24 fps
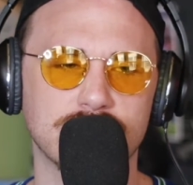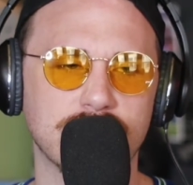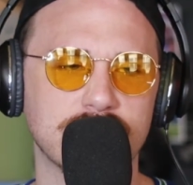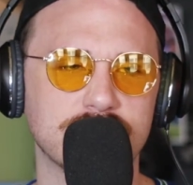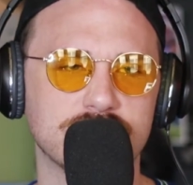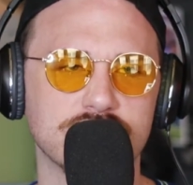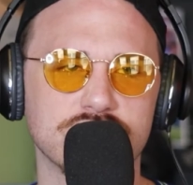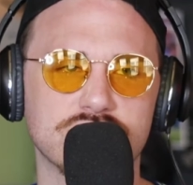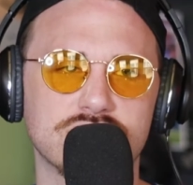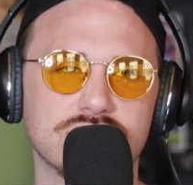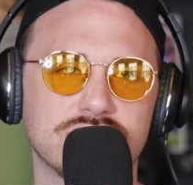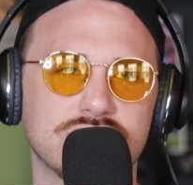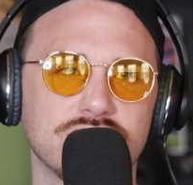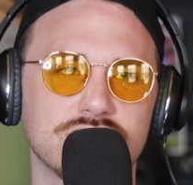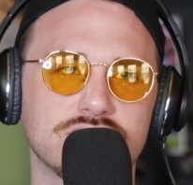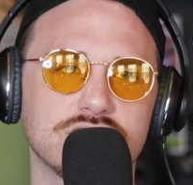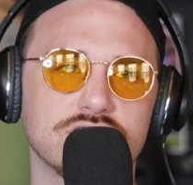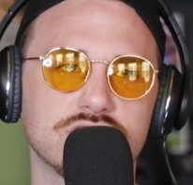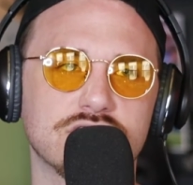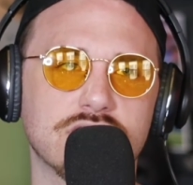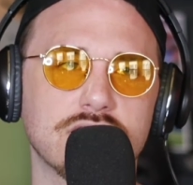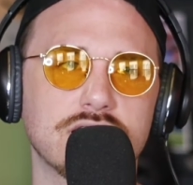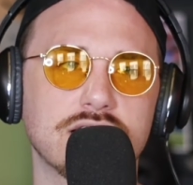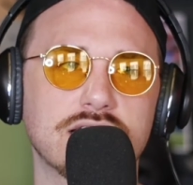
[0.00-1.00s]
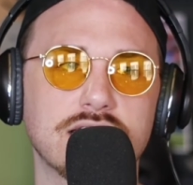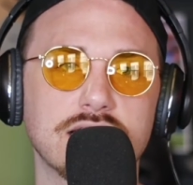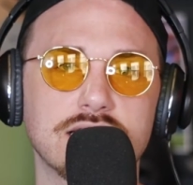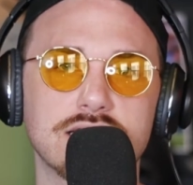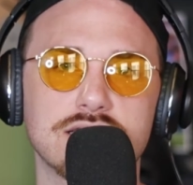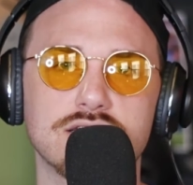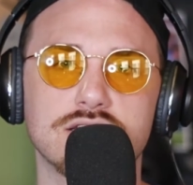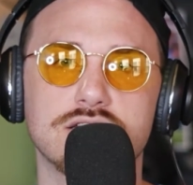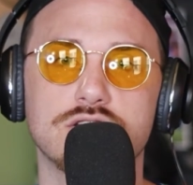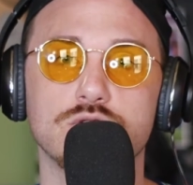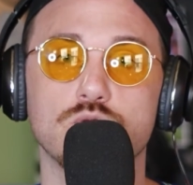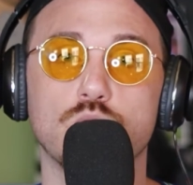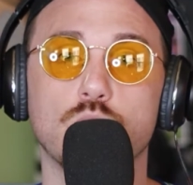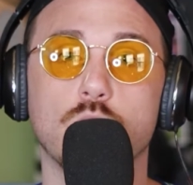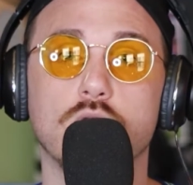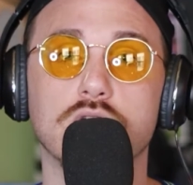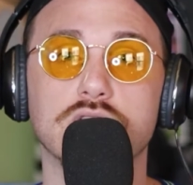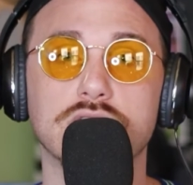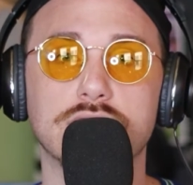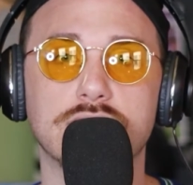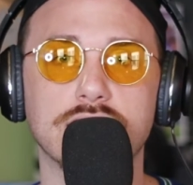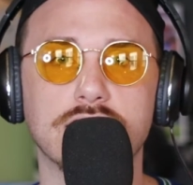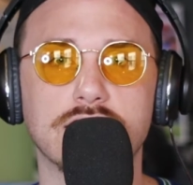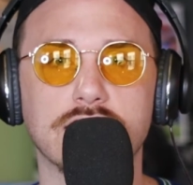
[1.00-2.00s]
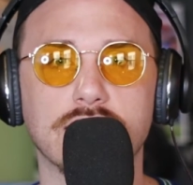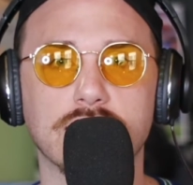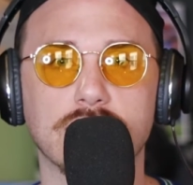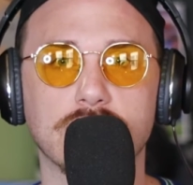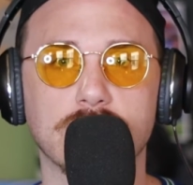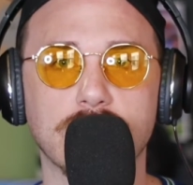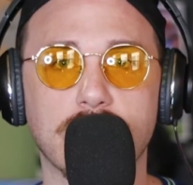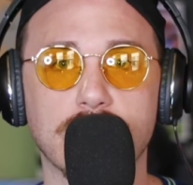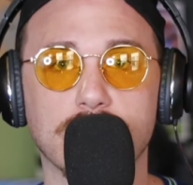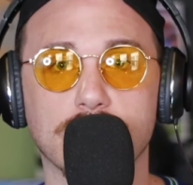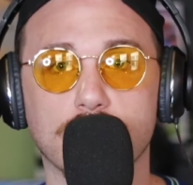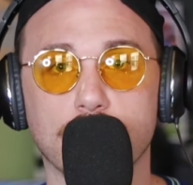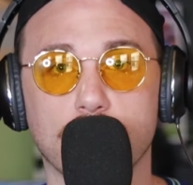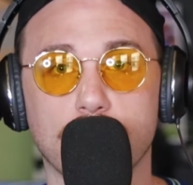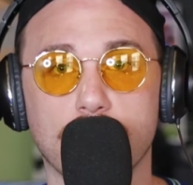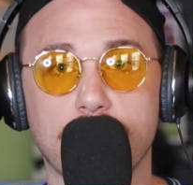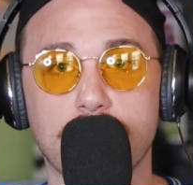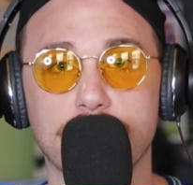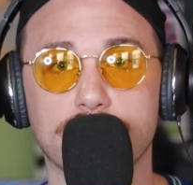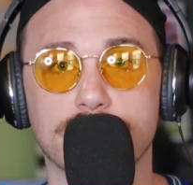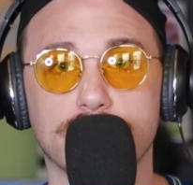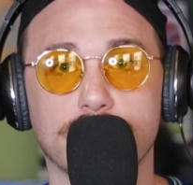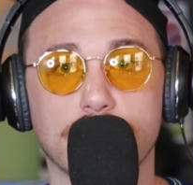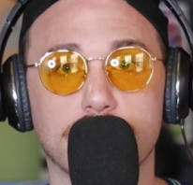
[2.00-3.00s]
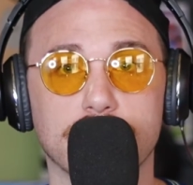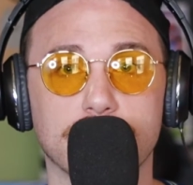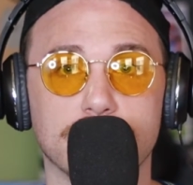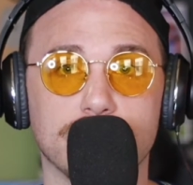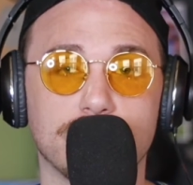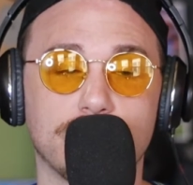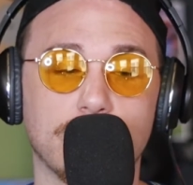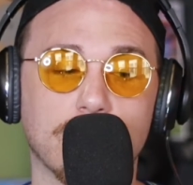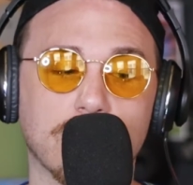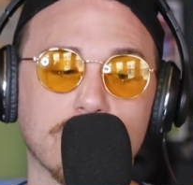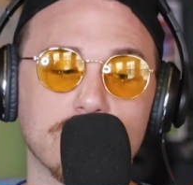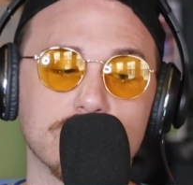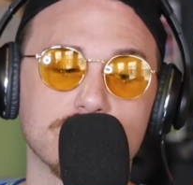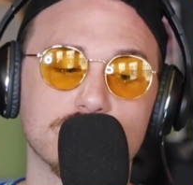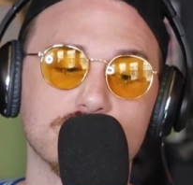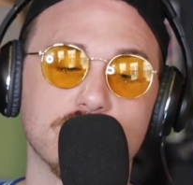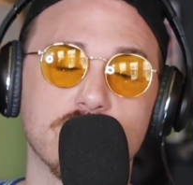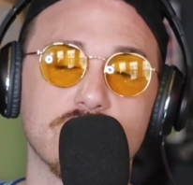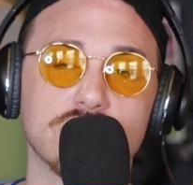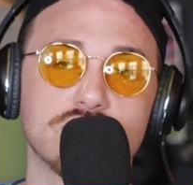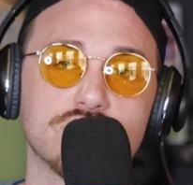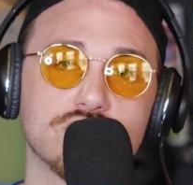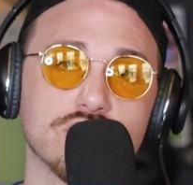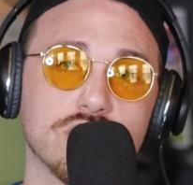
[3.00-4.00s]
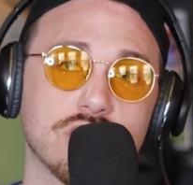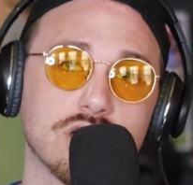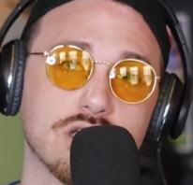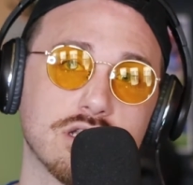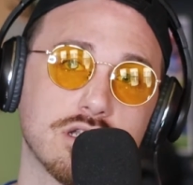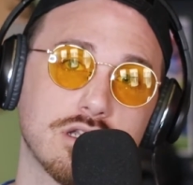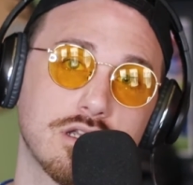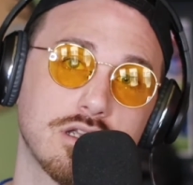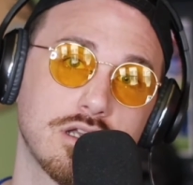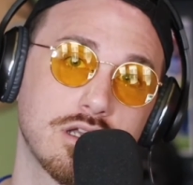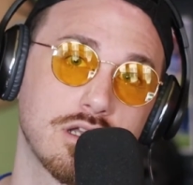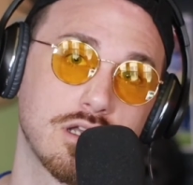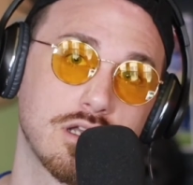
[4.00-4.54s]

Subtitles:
They're just going to get to do one thing and go have fun and fucking chase shit.